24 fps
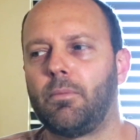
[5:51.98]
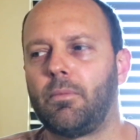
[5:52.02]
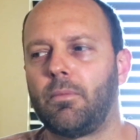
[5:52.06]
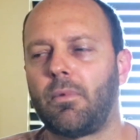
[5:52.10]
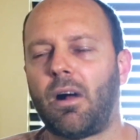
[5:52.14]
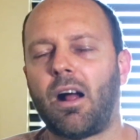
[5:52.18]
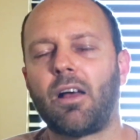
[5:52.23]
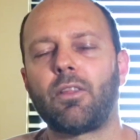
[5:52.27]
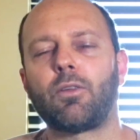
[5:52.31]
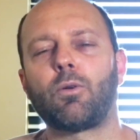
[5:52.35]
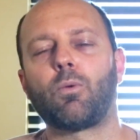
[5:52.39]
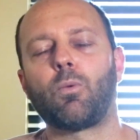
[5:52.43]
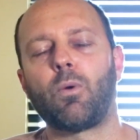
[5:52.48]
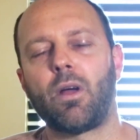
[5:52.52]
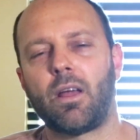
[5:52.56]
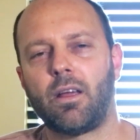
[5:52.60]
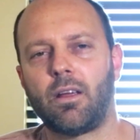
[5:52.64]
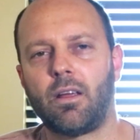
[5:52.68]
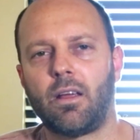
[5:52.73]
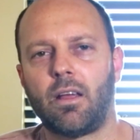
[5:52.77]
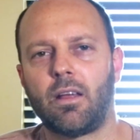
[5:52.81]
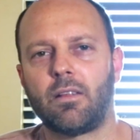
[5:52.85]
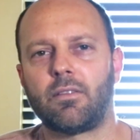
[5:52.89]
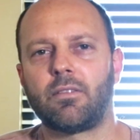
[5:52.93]
either way,
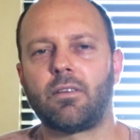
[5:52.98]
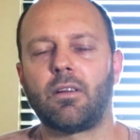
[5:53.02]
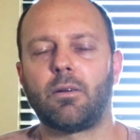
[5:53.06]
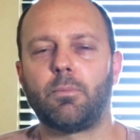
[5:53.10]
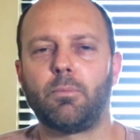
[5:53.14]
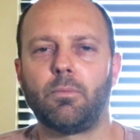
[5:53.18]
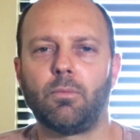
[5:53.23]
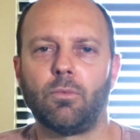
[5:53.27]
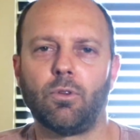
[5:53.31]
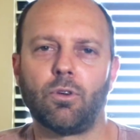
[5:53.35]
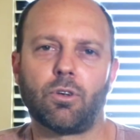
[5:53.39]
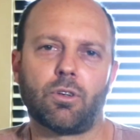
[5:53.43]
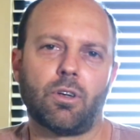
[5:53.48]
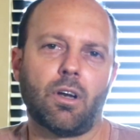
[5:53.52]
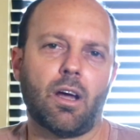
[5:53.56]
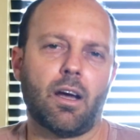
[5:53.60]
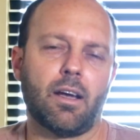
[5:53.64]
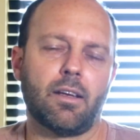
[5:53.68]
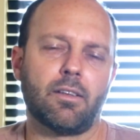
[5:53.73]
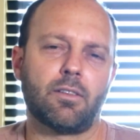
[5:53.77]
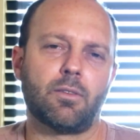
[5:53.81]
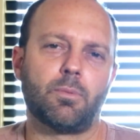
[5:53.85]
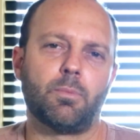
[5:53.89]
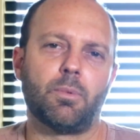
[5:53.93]
it's going to look
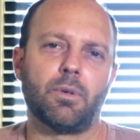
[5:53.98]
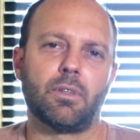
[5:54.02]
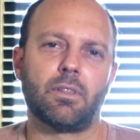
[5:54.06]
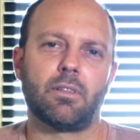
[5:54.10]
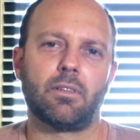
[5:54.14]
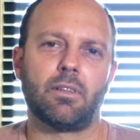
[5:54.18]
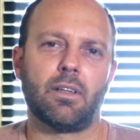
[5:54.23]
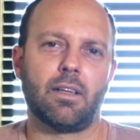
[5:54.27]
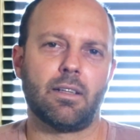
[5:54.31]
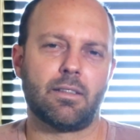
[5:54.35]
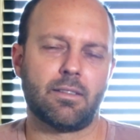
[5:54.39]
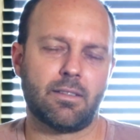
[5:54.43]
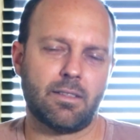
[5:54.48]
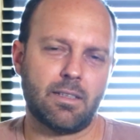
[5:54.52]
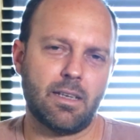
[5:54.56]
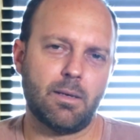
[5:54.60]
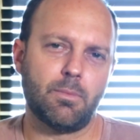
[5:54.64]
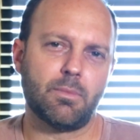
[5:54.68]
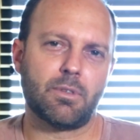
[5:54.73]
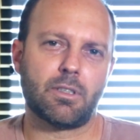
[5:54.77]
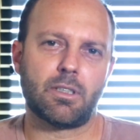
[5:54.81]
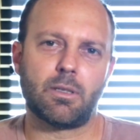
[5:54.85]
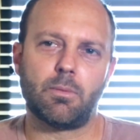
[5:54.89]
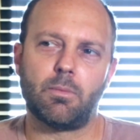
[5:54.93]
nice. But it
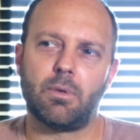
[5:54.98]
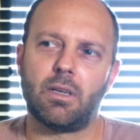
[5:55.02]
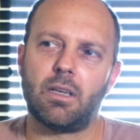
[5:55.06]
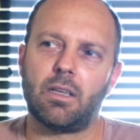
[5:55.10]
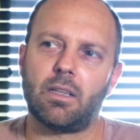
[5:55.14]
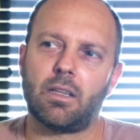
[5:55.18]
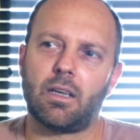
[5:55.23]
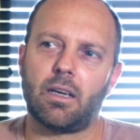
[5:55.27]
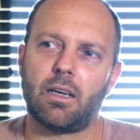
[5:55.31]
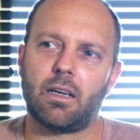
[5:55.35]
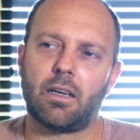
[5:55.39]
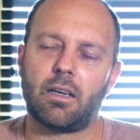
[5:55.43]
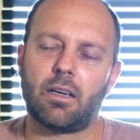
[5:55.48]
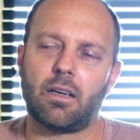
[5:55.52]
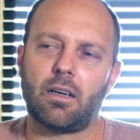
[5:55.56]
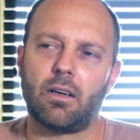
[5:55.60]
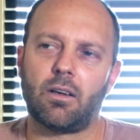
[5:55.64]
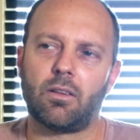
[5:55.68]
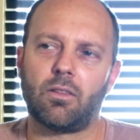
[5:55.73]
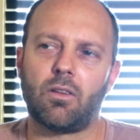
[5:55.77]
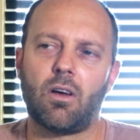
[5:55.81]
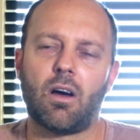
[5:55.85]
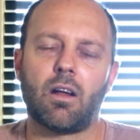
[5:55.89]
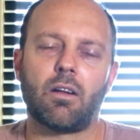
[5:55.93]
seems to me like a
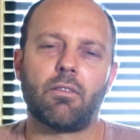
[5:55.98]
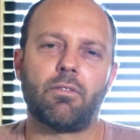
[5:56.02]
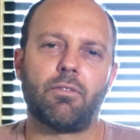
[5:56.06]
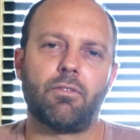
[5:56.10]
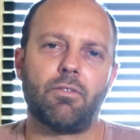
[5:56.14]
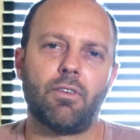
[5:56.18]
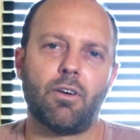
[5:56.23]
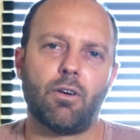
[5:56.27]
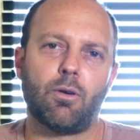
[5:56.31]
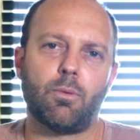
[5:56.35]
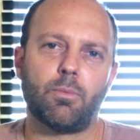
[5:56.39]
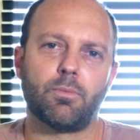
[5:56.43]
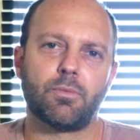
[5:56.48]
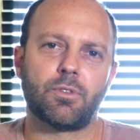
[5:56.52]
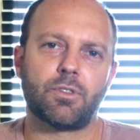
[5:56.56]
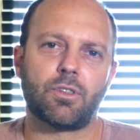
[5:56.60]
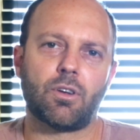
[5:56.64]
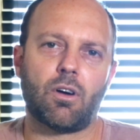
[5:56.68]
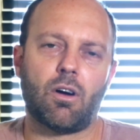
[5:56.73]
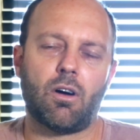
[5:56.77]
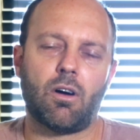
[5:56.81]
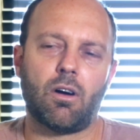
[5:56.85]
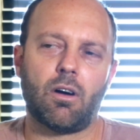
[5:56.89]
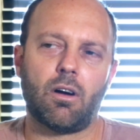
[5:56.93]
lot of films
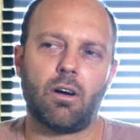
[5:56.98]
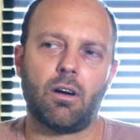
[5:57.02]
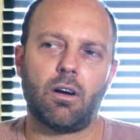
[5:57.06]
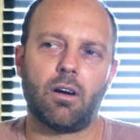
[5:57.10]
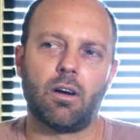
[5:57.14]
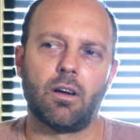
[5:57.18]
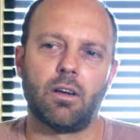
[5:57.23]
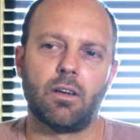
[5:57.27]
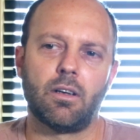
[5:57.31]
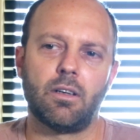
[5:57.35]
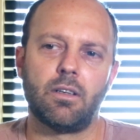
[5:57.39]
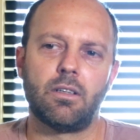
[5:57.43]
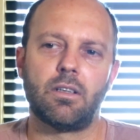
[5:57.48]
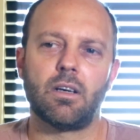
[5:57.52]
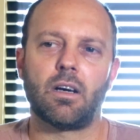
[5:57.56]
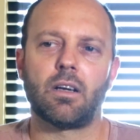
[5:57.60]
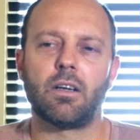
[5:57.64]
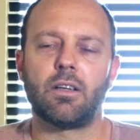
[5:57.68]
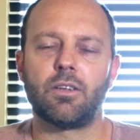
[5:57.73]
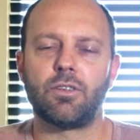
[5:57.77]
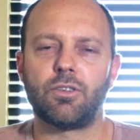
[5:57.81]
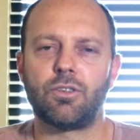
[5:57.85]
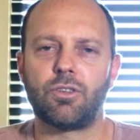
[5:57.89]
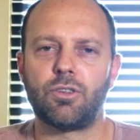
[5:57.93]
are done
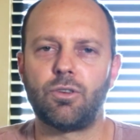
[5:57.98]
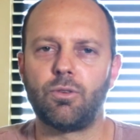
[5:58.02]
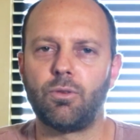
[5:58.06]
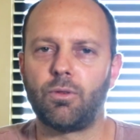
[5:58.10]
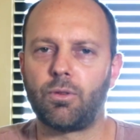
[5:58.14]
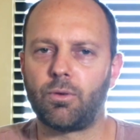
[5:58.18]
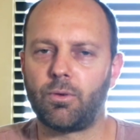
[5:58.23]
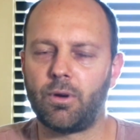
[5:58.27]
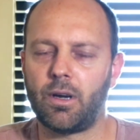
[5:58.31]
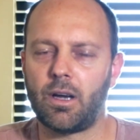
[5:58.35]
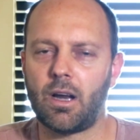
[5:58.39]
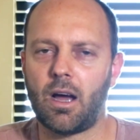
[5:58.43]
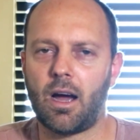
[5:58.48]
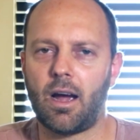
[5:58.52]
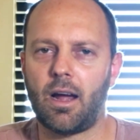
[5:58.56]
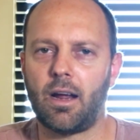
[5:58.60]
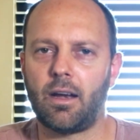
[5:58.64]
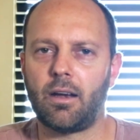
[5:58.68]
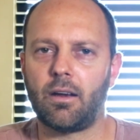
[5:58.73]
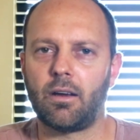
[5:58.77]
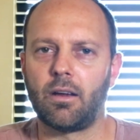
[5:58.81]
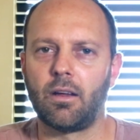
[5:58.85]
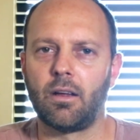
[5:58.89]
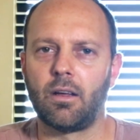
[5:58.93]
in
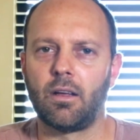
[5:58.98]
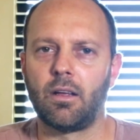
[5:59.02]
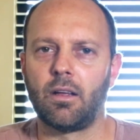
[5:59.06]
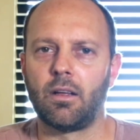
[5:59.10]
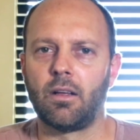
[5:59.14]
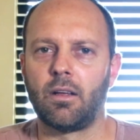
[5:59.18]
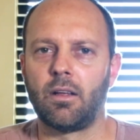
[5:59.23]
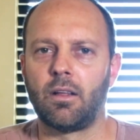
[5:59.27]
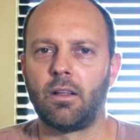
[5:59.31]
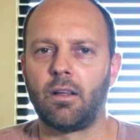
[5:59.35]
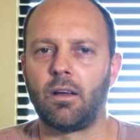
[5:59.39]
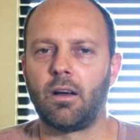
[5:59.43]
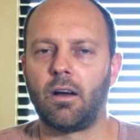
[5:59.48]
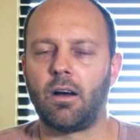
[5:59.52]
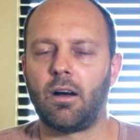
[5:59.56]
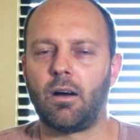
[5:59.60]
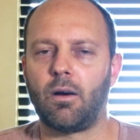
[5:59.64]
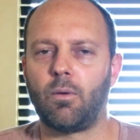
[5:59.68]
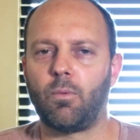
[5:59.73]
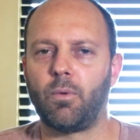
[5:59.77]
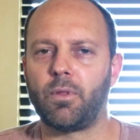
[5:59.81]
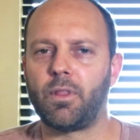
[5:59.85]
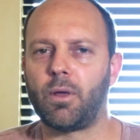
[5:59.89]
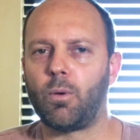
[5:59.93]
239
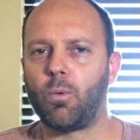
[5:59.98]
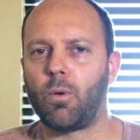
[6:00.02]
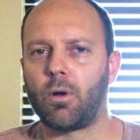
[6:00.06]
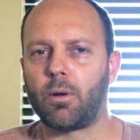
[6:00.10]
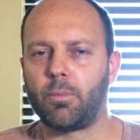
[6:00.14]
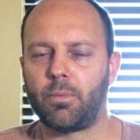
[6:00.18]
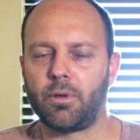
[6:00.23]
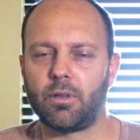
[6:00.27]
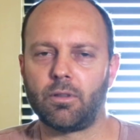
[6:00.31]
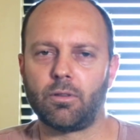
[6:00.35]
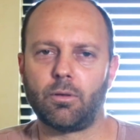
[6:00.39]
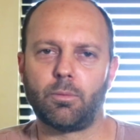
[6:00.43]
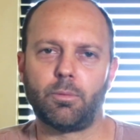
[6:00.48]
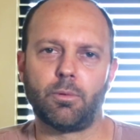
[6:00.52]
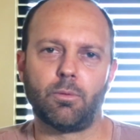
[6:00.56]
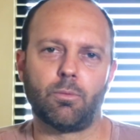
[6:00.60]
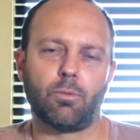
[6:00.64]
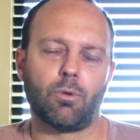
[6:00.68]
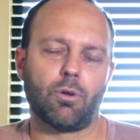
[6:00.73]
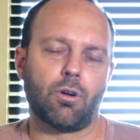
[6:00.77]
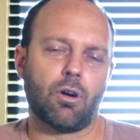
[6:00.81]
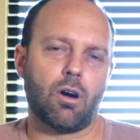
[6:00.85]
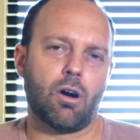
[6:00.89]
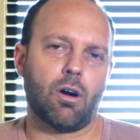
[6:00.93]
when they want to be a little bit
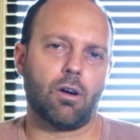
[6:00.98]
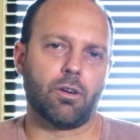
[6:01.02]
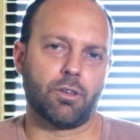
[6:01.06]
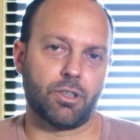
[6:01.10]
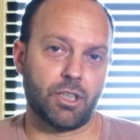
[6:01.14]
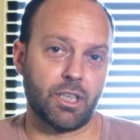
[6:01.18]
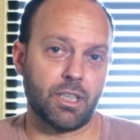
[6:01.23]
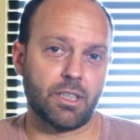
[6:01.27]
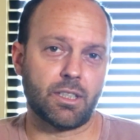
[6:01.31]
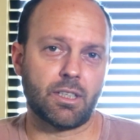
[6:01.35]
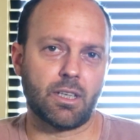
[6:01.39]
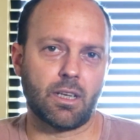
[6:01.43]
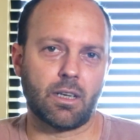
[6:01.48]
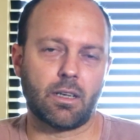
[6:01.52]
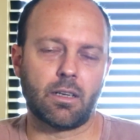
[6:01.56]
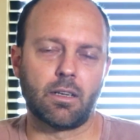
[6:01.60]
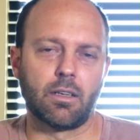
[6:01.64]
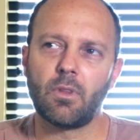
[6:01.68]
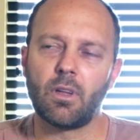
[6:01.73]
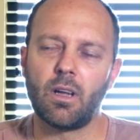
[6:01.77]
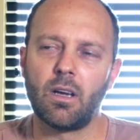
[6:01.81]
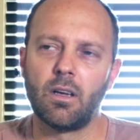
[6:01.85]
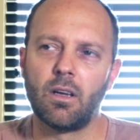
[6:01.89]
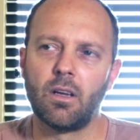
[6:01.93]
more artistic.
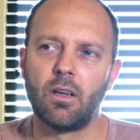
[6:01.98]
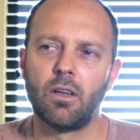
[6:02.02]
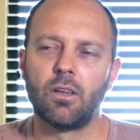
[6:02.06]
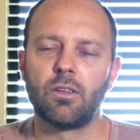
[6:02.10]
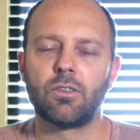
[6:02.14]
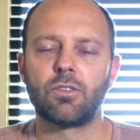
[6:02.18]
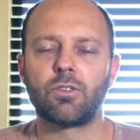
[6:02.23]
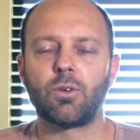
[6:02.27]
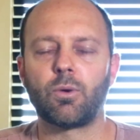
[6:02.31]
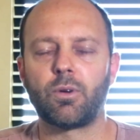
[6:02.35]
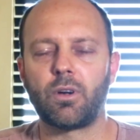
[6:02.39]
So